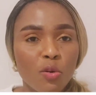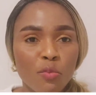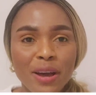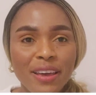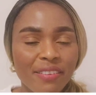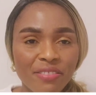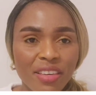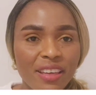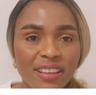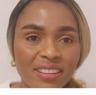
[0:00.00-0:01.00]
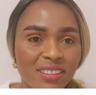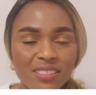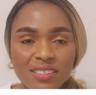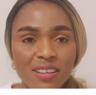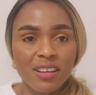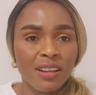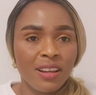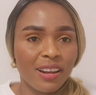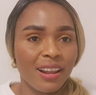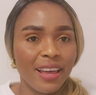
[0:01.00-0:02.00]
buying things
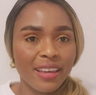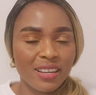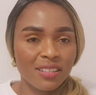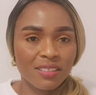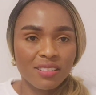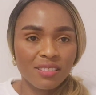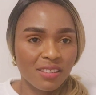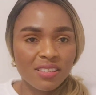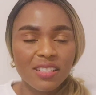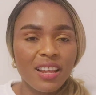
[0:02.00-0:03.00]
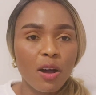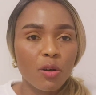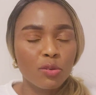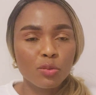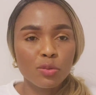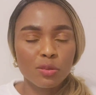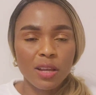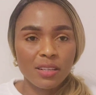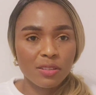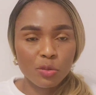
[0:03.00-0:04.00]
like sitting out
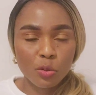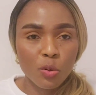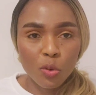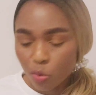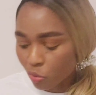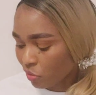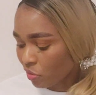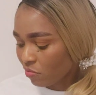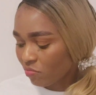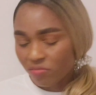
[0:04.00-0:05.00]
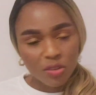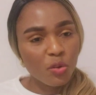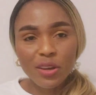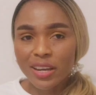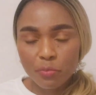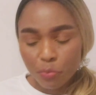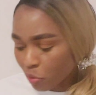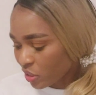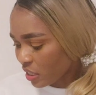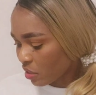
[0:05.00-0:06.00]
and so on. You can
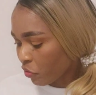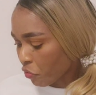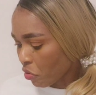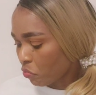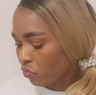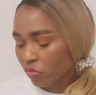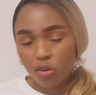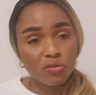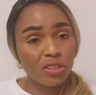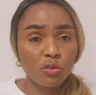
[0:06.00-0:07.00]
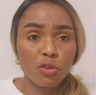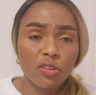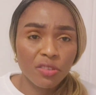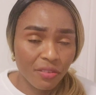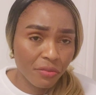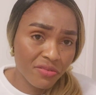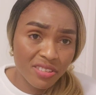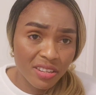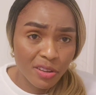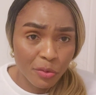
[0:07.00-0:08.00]
budget from 100 to
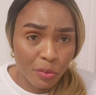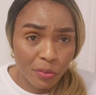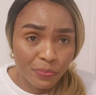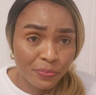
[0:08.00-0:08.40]
150 euro.